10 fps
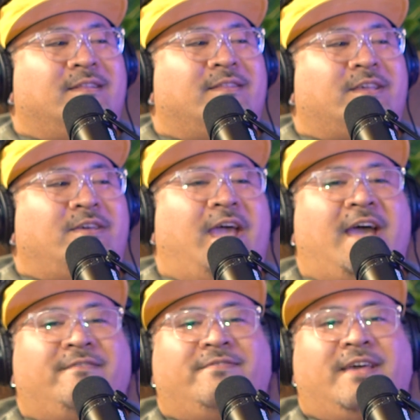Like you
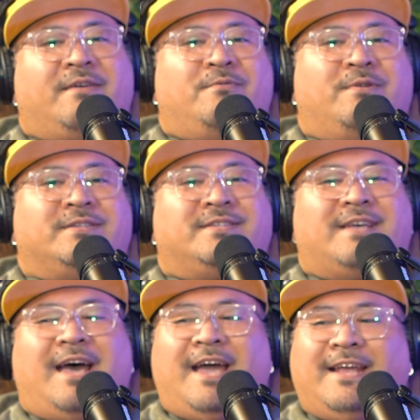have like one
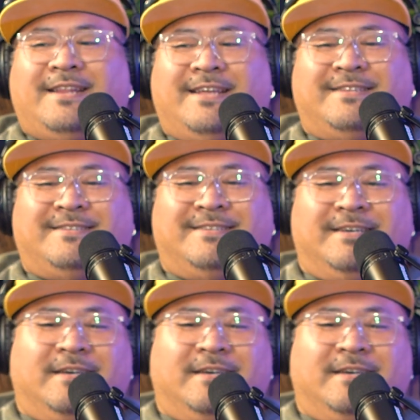side that's